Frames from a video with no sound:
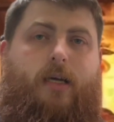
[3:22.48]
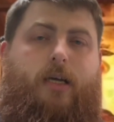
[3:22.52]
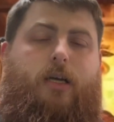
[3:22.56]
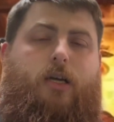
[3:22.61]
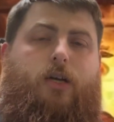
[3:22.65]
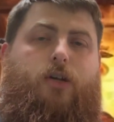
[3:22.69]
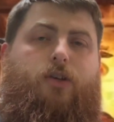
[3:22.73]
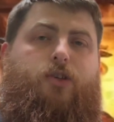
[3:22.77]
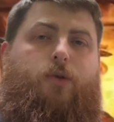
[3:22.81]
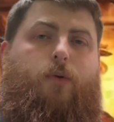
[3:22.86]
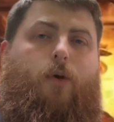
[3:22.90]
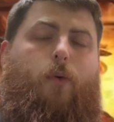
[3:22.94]

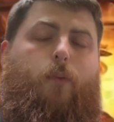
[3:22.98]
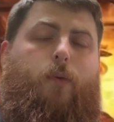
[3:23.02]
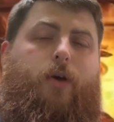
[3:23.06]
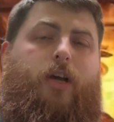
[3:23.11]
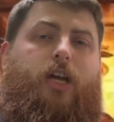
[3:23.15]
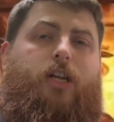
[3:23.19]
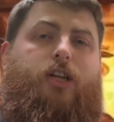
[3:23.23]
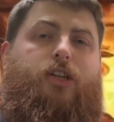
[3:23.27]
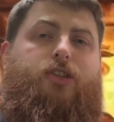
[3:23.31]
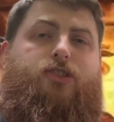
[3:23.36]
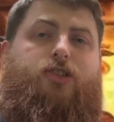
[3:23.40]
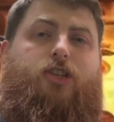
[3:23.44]
So what we're
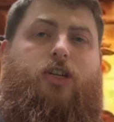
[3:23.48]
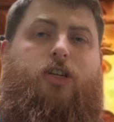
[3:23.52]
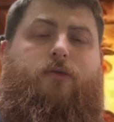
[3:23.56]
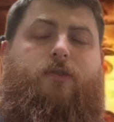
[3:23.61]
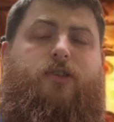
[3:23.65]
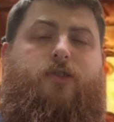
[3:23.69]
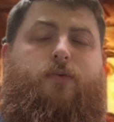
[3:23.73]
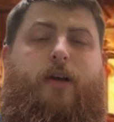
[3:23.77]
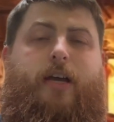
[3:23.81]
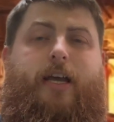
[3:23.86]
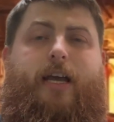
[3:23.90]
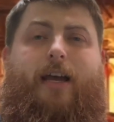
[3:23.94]
going to do
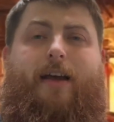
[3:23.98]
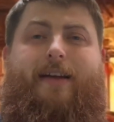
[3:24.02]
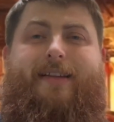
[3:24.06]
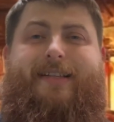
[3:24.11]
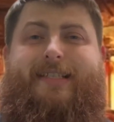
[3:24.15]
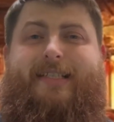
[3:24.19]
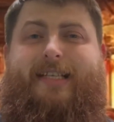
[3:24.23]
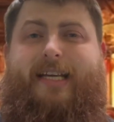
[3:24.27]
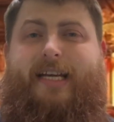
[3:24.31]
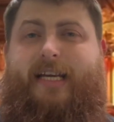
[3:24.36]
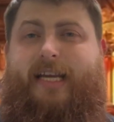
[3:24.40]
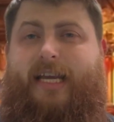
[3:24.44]
is we're going to
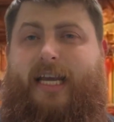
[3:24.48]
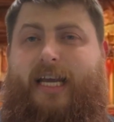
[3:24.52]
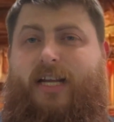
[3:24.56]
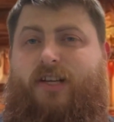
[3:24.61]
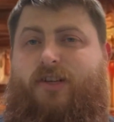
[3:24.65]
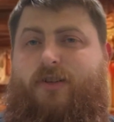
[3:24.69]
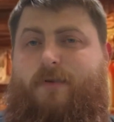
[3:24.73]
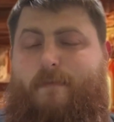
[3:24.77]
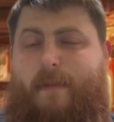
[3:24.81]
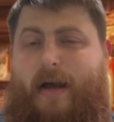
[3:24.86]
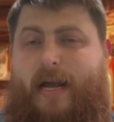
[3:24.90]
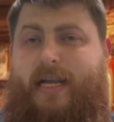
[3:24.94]
take
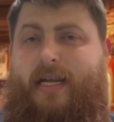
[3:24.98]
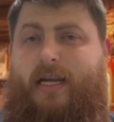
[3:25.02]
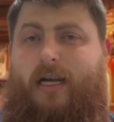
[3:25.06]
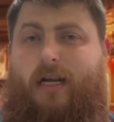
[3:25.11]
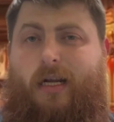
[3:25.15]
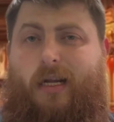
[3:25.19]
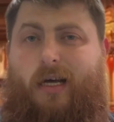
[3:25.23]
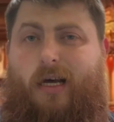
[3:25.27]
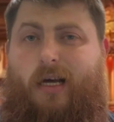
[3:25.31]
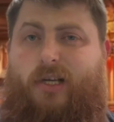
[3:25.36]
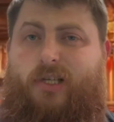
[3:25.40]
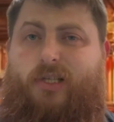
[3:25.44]
each main
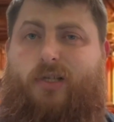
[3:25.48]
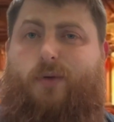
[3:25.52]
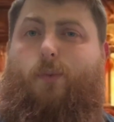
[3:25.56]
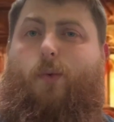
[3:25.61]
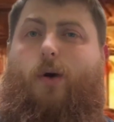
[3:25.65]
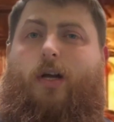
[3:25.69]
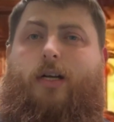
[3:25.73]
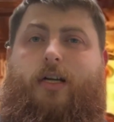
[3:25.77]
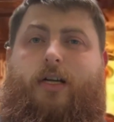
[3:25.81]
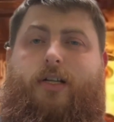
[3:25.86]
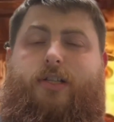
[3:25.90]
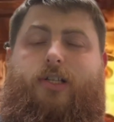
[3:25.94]
class
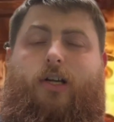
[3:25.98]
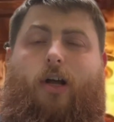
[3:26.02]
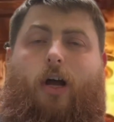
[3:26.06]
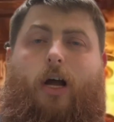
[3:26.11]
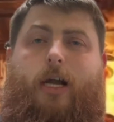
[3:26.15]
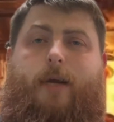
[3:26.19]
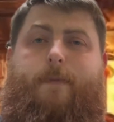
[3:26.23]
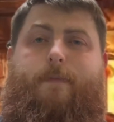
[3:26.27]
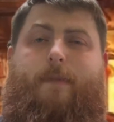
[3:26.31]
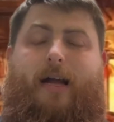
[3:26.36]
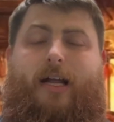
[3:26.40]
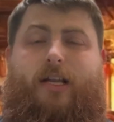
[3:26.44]
one at a
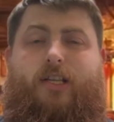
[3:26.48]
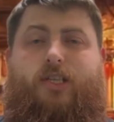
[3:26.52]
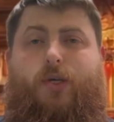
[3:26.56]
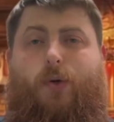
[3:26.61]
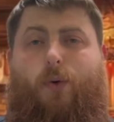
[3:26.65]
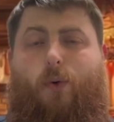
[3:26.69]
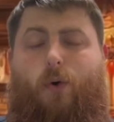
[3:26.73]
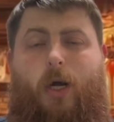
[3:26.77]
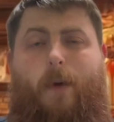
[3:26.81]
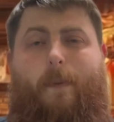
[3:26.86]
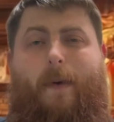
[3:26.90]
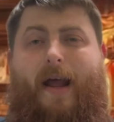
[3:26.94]
time and
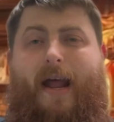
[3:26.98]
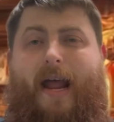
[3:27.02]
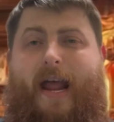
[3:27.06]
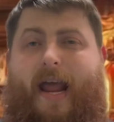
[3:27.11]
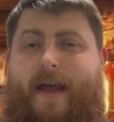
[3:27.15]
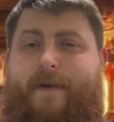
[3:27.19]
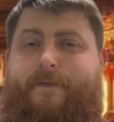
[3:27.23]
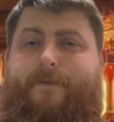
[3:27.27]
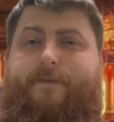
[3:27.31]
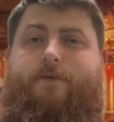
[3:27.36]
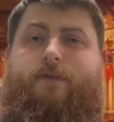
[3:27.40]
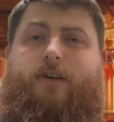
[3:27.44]
talk about
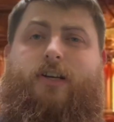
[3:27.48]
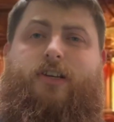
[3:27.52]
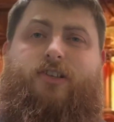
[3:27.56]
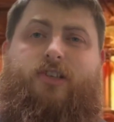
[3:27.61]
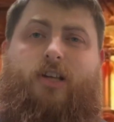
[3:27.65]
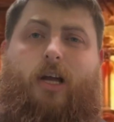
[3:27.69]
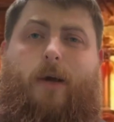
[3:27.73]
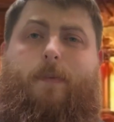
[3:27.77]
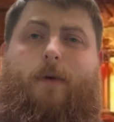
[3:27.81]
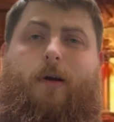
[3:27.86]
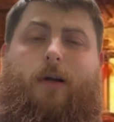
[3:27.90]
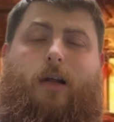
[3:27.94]
every
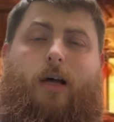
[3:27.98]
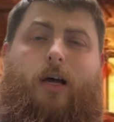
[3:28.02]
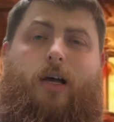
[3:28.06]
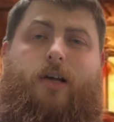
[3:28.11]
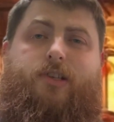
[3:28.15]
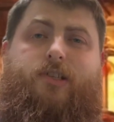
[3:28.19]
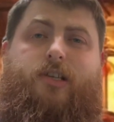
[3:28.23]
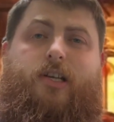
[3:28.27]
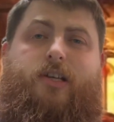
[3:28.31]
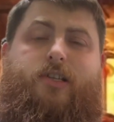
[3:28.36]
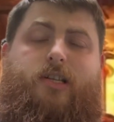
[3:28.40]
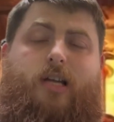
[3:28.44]
subclass
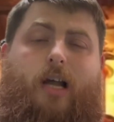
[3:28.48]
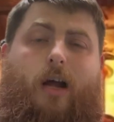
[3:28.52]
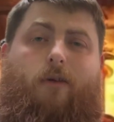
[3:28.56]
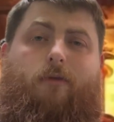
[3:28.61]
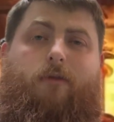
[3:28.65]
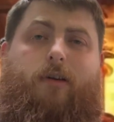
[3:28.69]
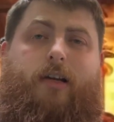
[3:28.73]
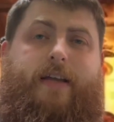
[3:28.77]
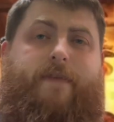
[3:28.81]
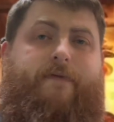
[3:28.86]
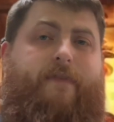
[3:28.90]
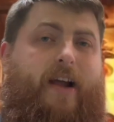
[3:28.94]
that is
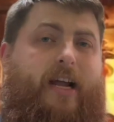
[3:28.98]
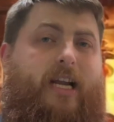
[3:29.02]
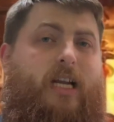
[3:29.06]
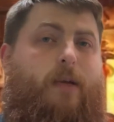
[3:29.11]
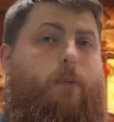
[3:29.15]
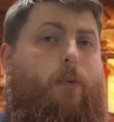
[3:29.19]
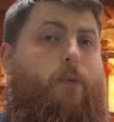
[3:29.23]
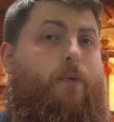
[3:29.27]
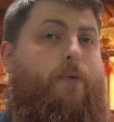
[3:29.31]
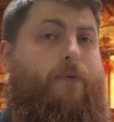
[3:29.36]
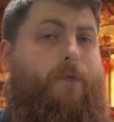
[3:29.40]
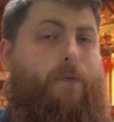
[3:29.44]
currently
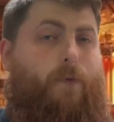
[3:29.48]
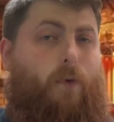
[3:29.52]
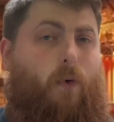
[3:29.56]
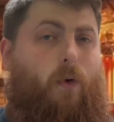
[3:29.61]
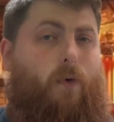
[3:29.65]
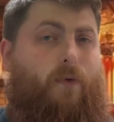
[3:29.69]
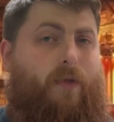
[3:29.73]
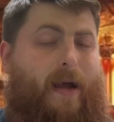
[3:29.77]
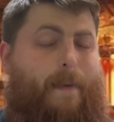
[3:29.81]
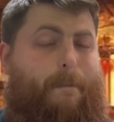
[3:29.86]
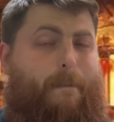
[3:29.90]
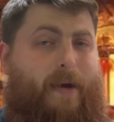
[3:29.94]
available for
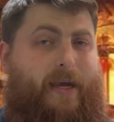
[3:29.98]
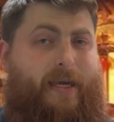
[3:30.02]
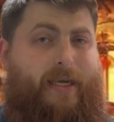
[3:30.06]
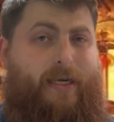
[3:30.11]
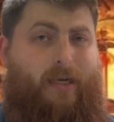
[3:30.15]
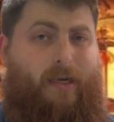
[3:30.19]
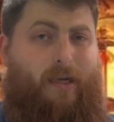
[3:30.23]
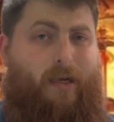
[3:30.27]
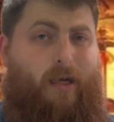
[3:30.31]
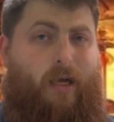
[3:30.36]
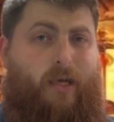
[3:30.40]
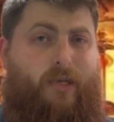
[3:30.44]
that main
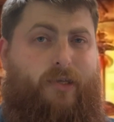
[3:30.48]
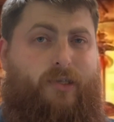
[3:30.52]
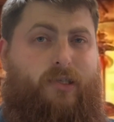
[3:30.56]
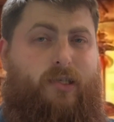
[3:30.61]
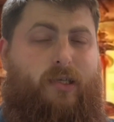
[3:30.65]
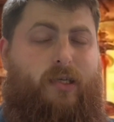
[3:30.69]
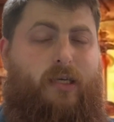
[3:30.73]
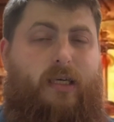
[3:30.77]
class.